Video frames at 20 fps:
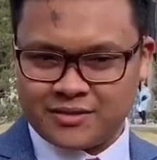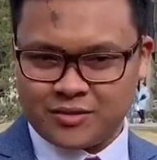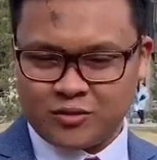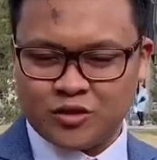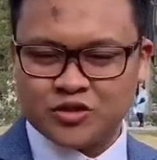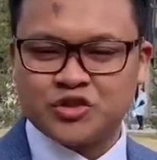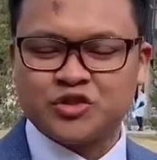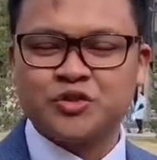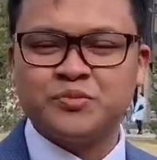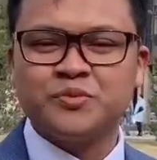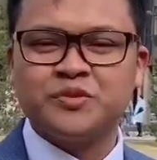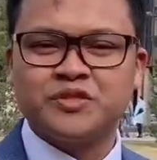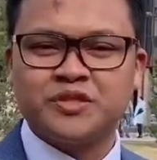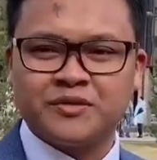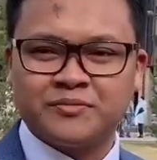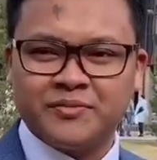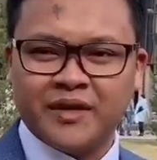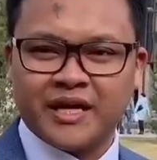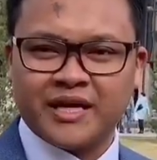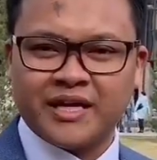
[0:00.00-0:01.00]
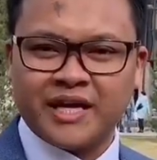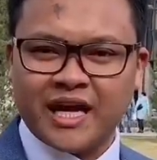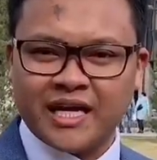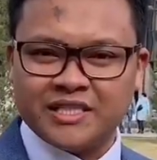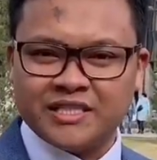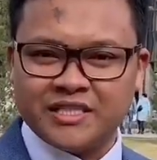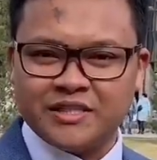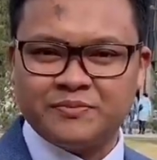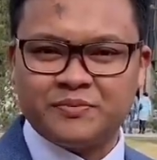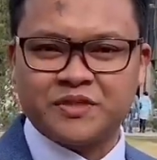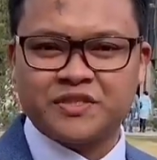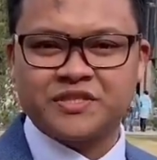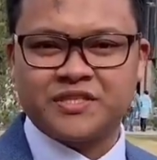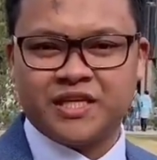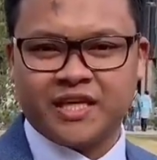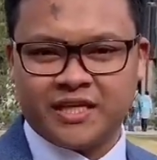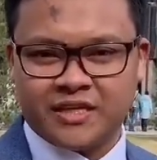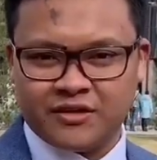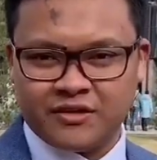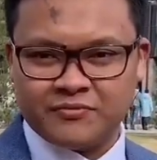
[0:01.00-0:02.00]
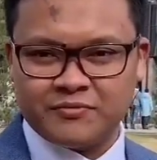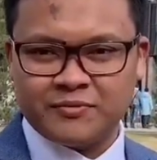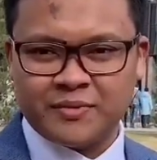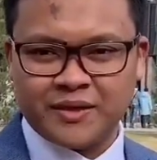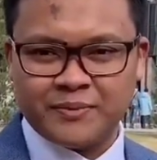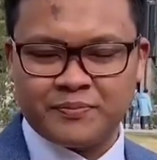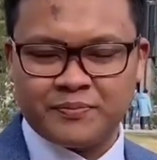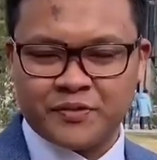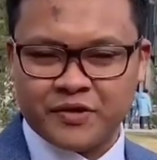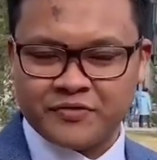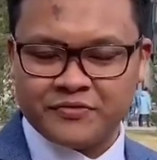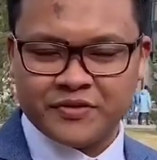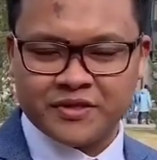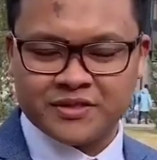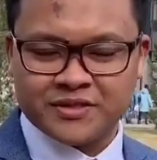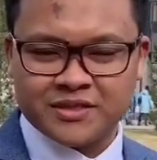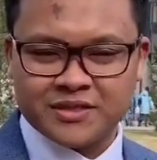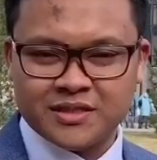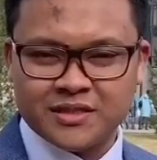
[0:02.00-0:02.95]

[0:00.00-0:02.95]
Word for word: contributing back 90% of my profit